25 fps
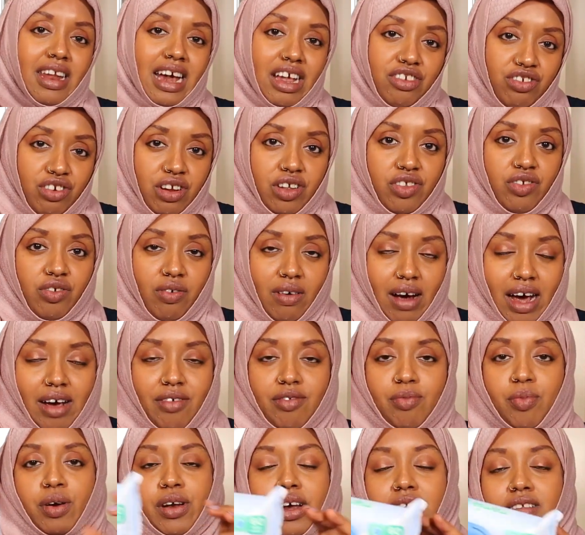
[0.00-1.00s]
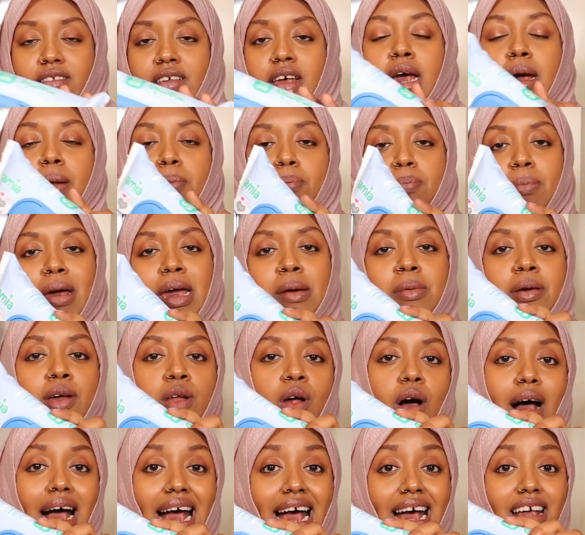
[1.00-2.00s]
naturally derived products. Maybe
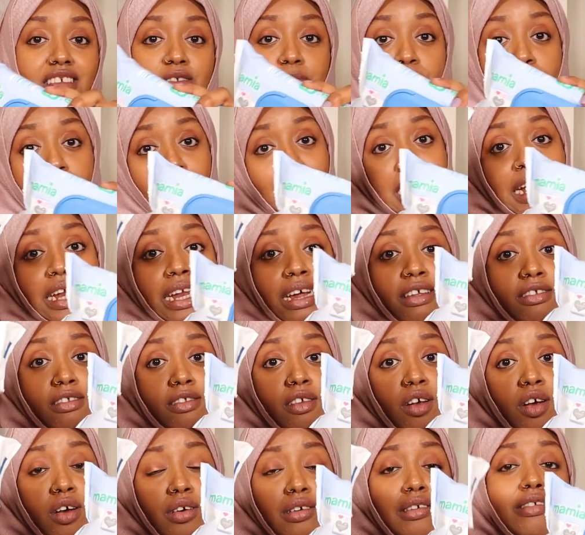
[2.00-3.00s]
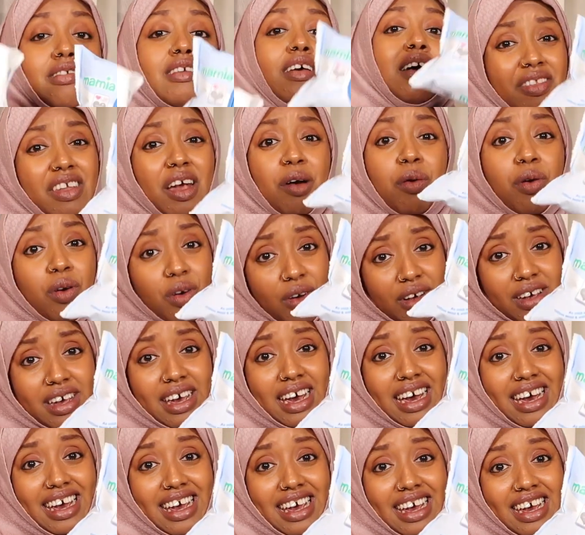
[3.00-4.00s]
not as brilliant as those, but they were
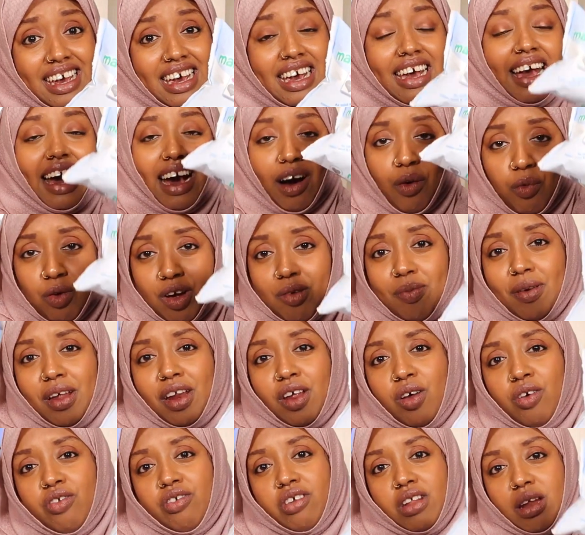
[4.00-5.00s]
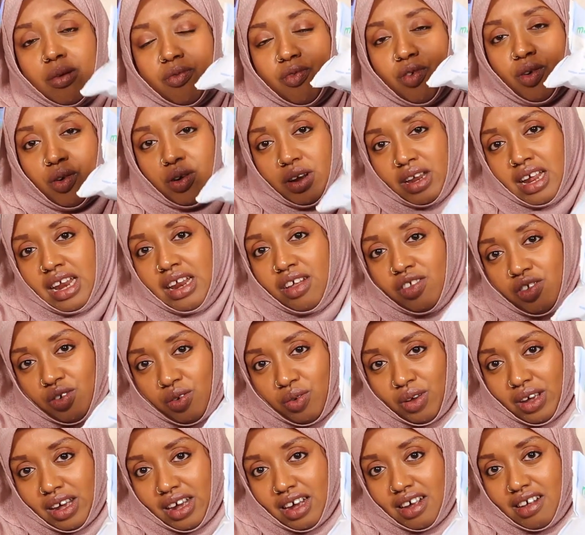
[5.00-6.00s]
okay. And we've been using them for nearly
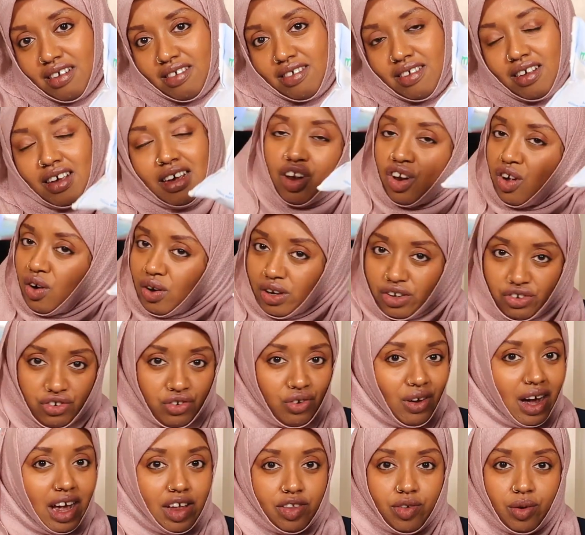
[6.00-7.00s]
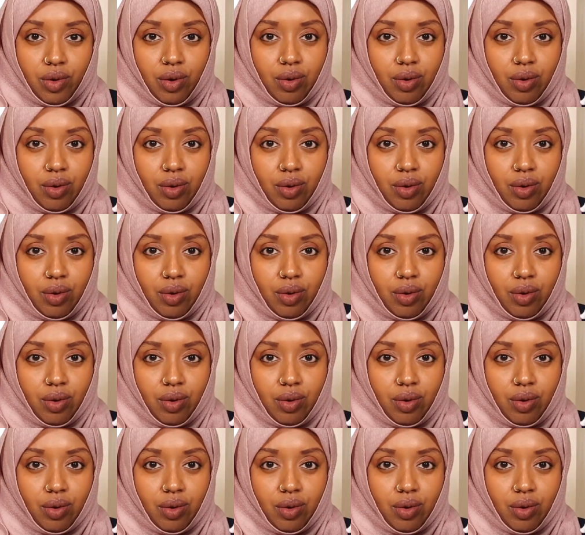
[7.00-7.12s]
2 years, no issue at